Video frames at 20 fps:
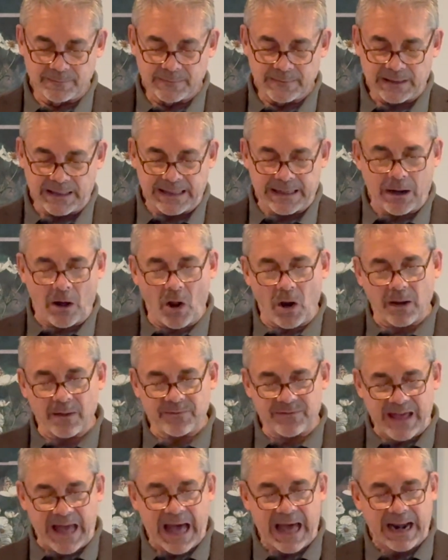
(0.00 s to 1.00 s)
In all of
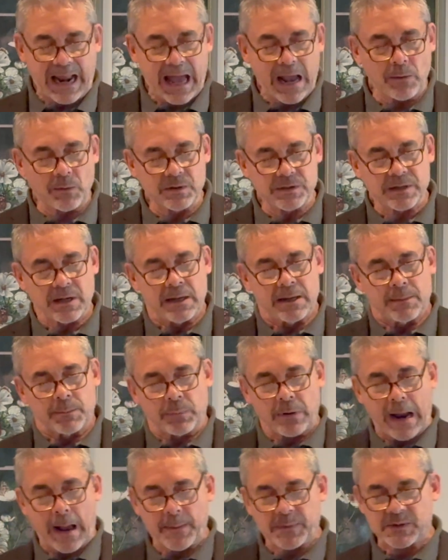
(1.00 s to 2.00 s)
that, I was
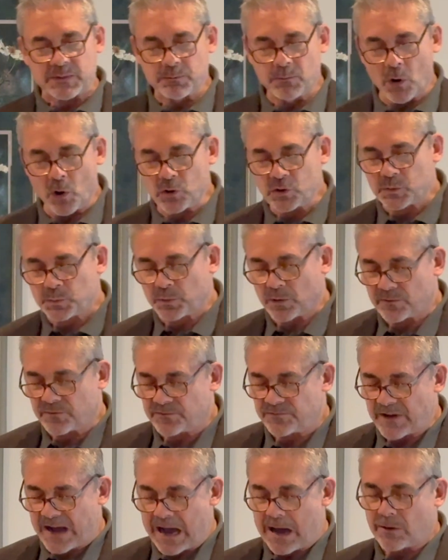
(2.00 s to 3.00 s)
perhaps most
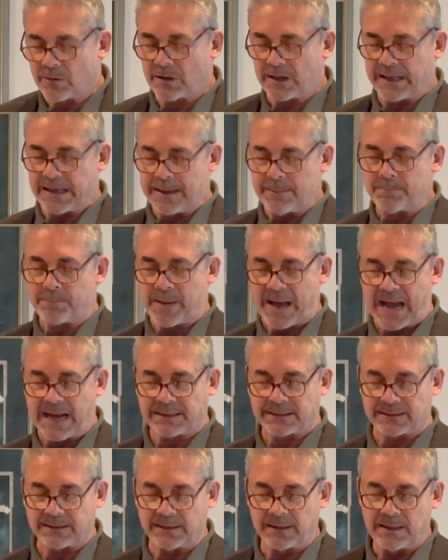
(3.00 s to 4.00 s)
profoundly
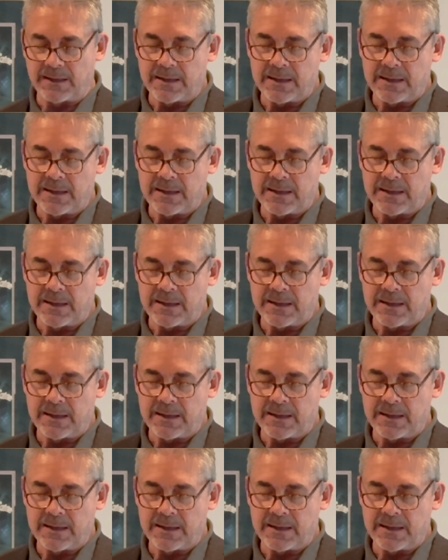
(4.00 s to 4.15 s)
impacted